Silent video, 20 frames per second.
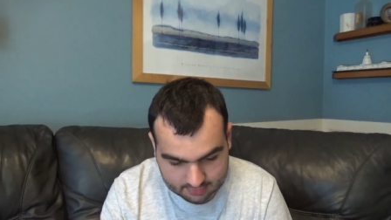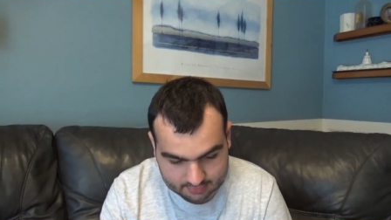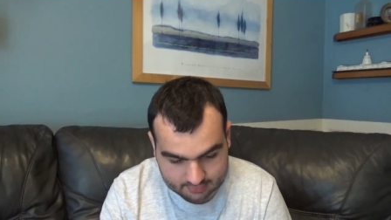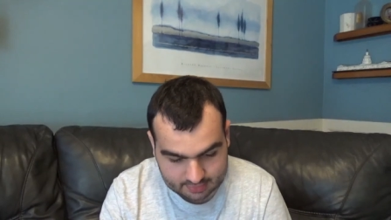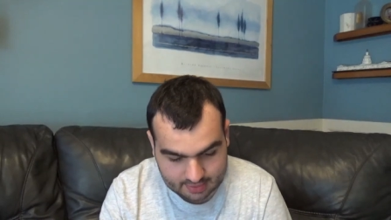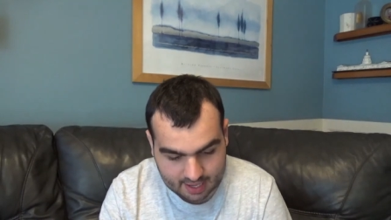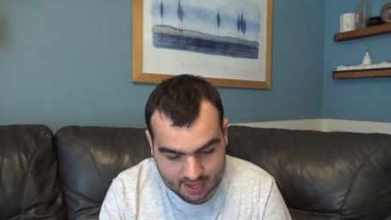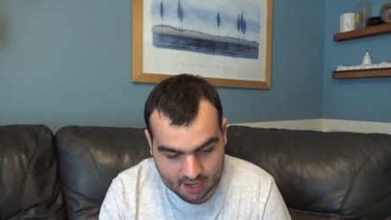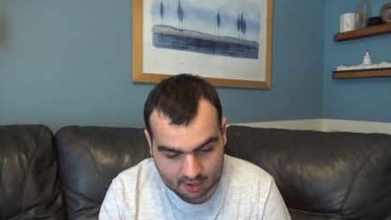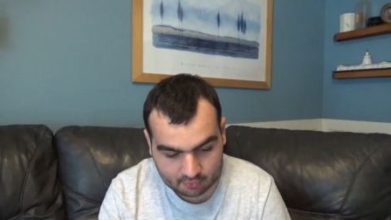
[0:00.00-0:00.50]

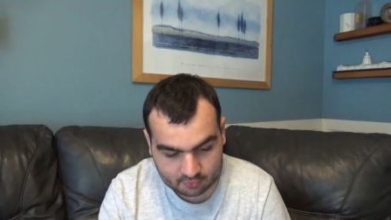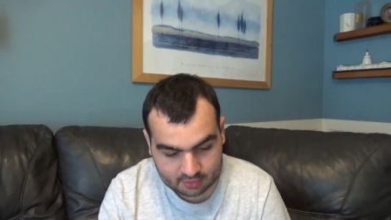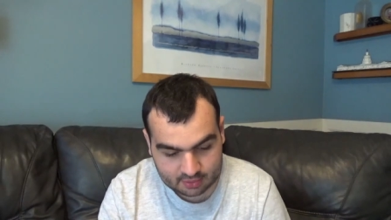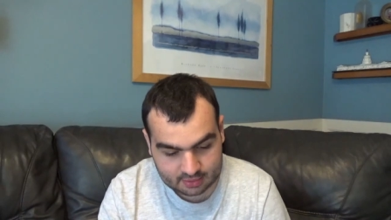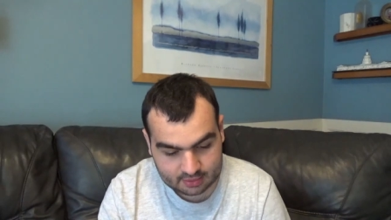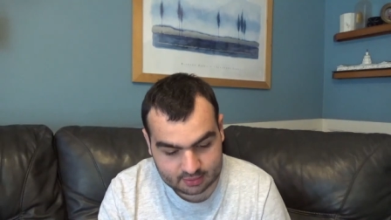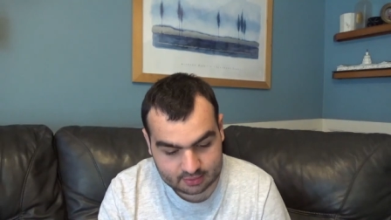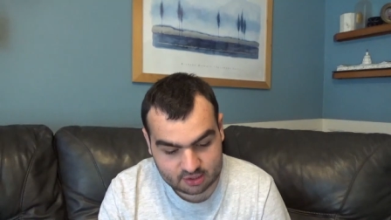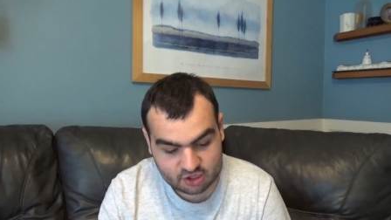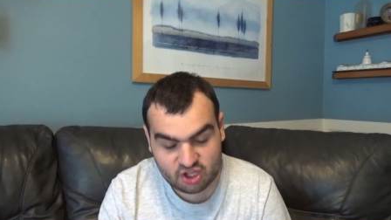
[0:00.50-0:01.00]
Now,
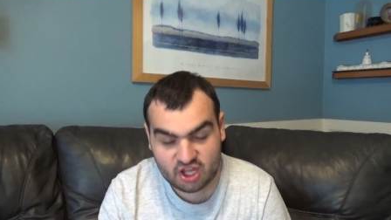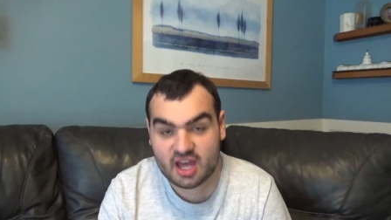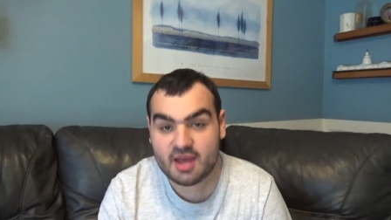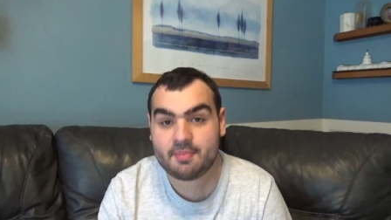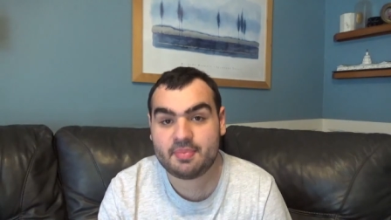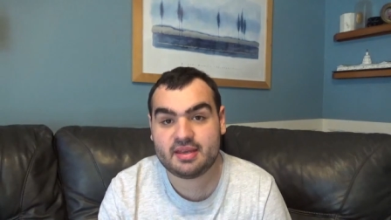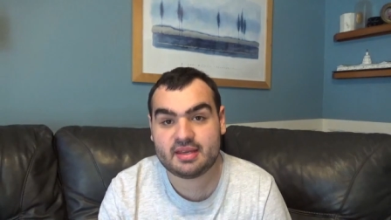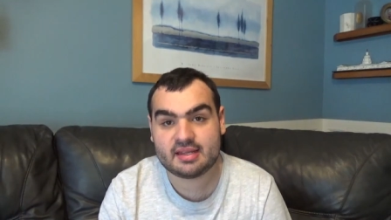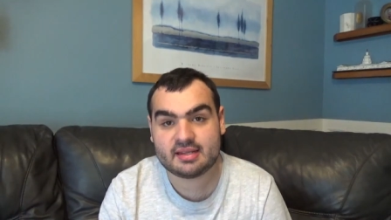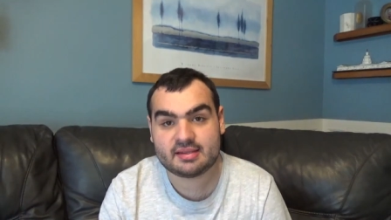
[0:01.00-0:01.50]

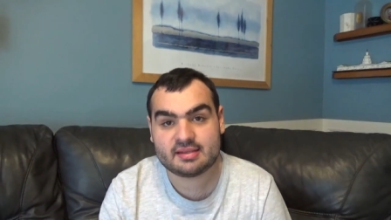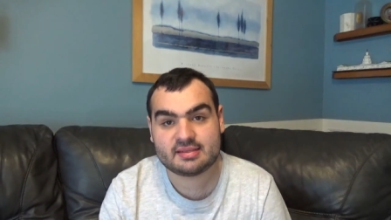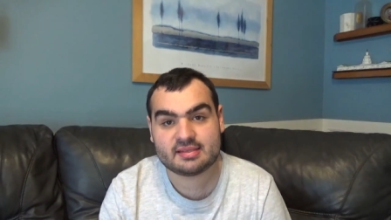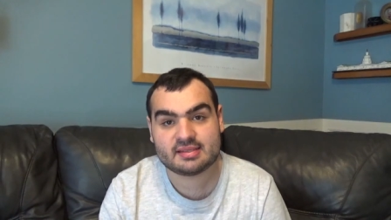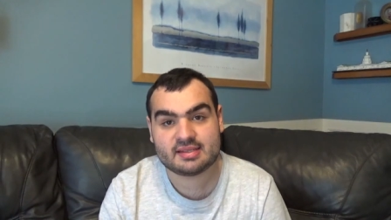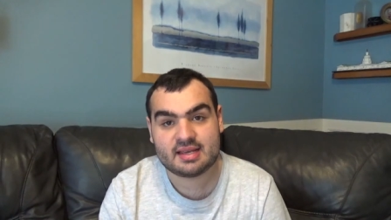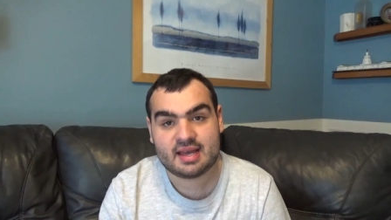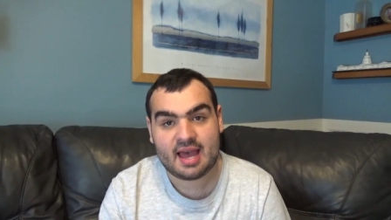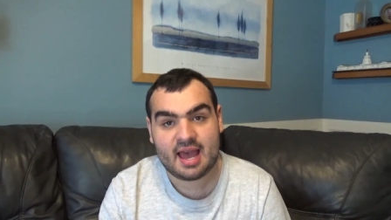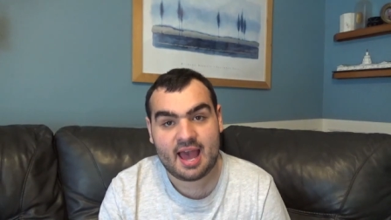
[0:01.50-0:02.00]

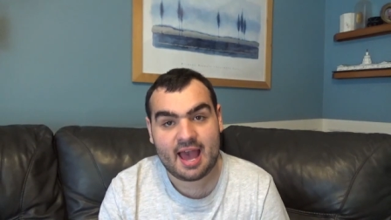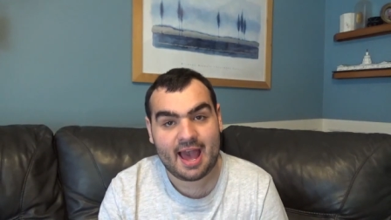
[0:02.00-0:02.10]
Champions